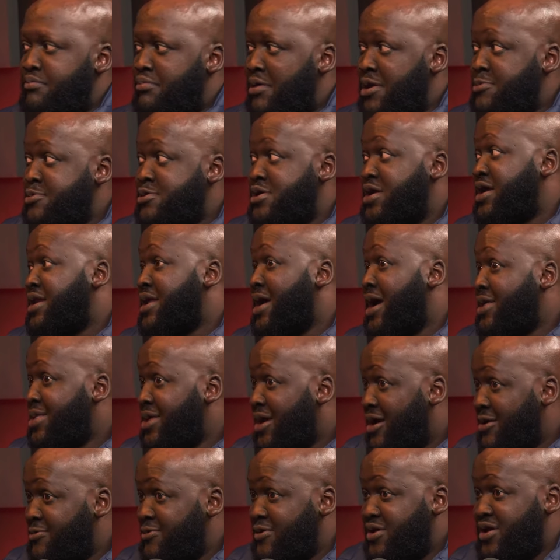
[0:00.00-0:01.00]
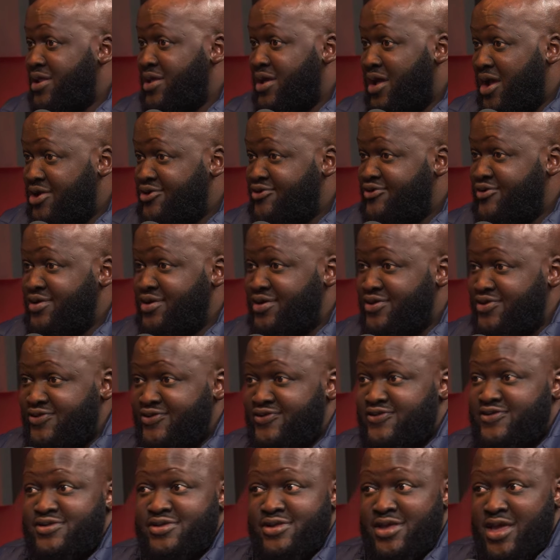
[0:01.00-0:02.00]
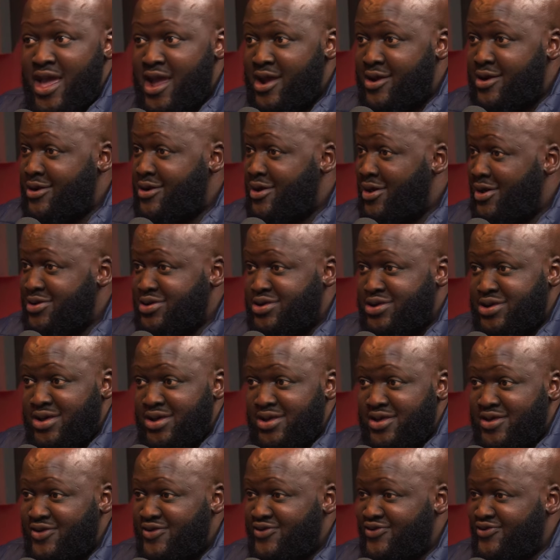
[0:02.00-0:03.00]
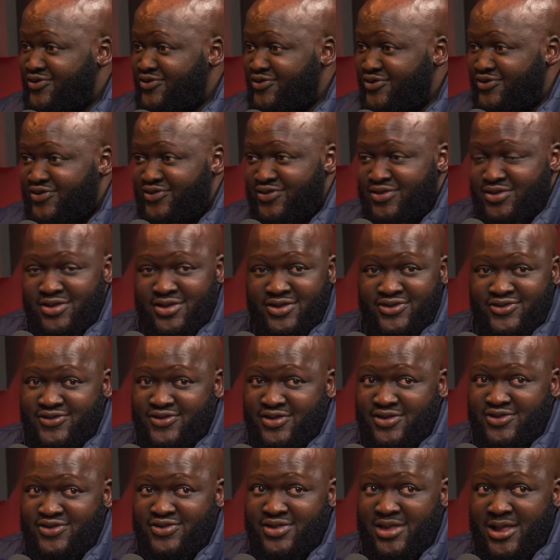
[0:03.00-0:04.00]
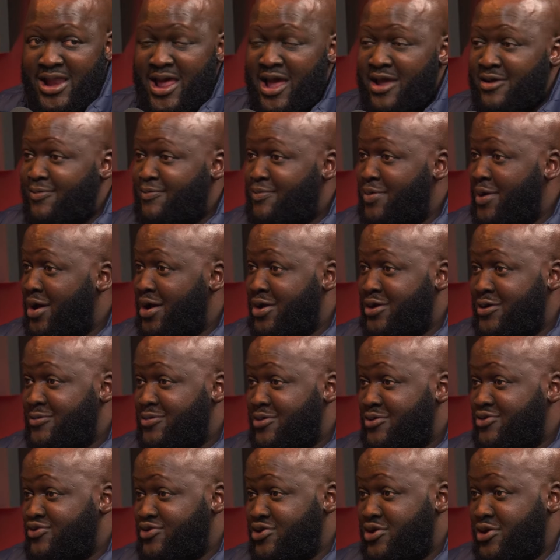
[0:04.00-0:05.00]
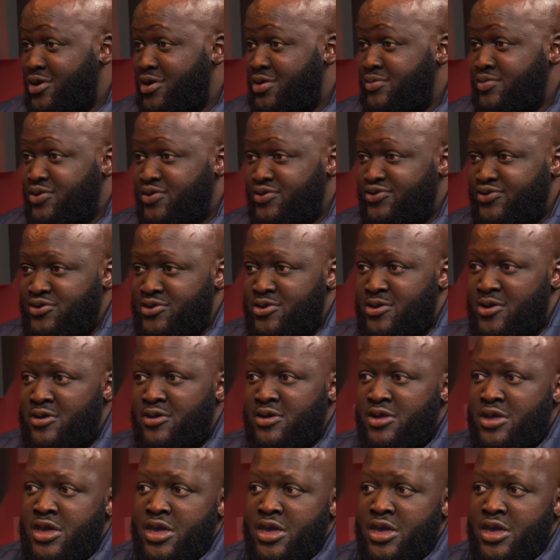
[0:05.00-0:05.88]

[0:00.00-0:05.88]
But if you look at other African countries, agriculture is the lifeblood of those economies,